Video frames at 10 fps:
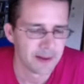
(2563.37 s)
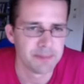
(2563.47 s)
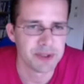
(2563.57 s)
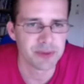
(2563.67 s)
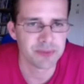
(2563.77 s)

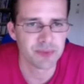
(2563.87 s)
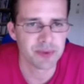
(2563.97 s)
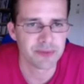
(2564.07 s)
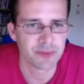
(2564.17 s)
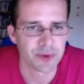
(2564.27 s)
Bishop to
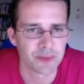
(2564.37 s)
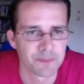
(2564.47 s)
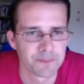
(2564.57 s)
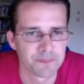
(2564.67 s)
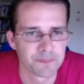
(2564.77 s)
b4.
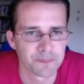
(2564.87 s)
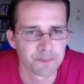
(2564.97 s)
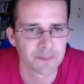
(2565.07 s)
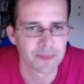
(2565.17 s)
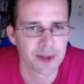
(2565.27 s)

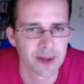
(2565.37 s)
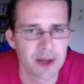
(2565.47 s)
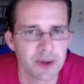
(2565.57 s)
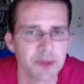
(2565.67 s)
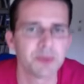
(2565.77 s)

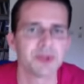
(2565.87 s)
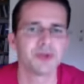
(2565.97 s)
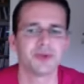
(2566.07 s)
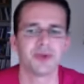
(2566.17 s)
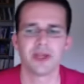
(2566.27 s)
Now I
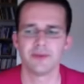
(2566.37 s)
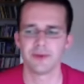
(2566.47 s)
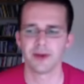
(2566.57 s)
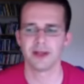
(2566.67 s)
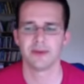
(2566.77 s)
want you to give a
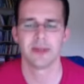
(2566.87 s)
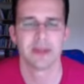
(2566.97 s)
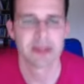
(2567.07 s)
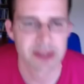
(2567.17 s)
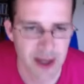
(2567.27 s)
little
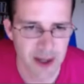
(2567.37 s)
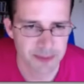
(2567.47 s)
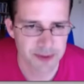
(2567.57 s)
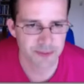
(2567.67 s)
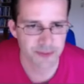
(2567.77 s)

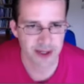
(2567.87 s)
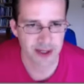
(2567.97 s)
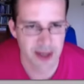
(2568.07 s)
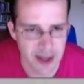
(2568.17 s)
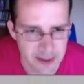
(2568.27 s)
time to think
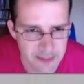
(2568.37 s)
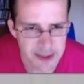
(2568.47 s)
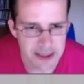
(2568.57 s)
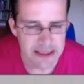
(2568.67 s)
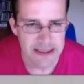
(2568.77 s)
again
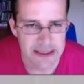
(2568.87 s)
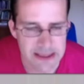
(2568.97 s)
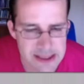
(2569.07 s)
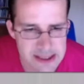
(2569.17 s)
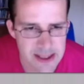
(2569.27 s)

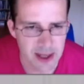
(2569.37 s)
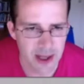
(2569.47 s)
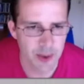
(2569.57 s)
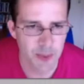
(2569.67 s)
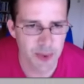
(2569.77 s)
is
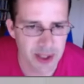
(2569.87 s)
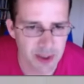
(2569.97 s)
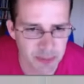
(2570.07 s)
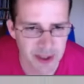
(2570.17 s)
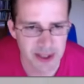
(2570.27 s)
how we
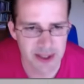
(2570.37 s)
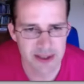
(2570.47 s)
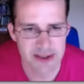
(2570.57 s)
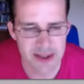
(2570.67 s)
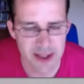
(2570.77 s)
can play
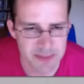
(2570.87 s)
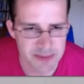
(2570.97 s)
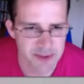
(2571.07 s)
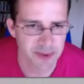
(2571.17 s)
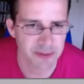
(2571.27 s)
in the same
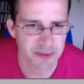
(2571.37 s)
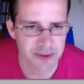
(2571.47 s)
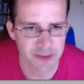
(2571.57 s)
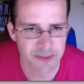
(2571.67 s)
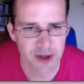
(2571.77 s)

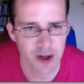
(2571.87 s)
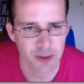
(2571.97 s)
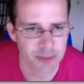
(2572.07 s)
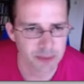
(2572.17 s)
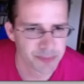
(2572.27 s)
spirit of
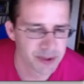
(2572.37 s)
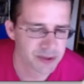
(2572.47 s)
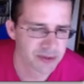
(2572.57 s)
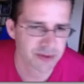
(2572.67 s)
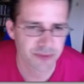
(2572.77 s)
Karpov.
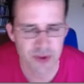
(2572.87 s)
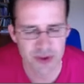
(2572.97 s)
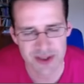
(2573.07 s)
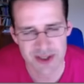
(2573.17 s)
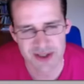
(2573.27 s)
Because, of
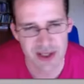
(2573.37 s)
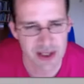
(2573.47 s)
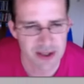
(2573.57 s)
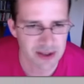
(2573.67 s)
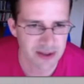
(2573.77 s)
course, it's
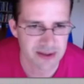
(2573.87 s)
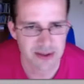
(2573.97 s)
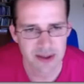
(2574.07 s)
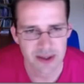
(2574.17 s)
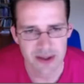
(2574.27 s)
clear that
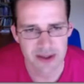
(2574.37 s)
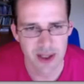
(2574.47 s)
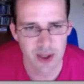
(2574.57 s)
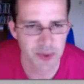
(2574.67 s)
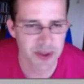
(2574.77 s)

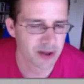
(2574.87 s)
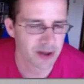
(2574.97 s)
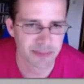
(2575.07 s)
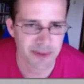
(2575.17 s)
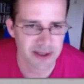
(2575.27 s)
now we
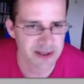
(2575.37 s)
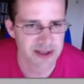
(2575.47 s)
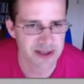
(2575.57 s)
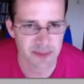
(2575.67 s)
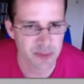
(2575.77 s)
can't make the
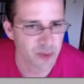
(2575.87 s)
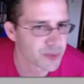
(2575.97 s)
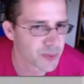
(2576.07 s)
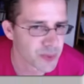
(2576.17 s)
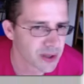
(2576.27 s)
same
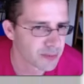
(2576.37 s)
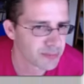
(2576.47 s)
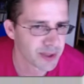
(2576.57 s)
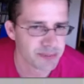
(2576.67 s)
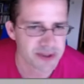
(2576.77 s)
moves. We can't
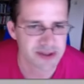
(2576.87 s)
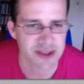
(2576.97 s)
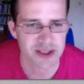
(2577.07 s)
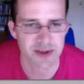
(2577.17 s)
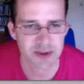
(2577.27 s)
play
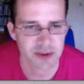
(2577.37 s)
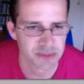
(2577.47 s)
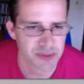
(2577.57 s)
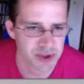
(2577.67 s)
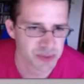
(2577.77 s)
b6,
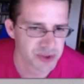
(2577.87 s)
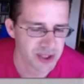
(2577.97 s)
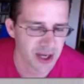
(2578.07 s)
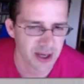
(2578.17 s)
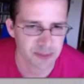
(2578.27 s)
bishop
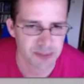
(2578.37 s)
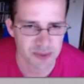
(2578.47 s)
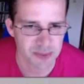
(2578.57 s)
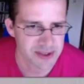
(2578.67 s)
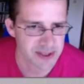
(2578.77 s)
c8,
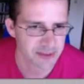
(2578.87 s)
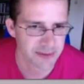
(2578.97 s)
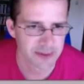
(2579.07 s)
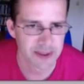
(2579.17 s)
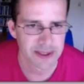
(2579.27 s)
bishop
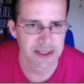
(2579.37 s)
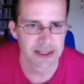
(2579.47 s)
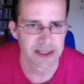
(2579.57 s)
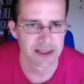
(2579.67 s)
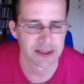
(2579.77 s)
b7.
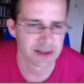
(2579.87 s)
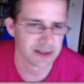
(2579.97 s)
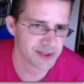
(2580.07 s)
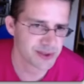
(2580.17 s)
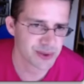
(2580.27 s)
Uh,
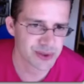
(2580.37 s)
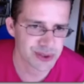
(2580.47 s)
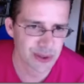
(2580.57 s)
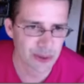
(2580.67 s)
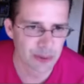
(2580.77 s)
it's too
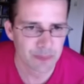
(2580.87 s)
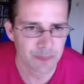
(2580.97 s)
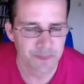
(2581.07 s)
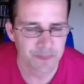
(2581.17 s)
slow.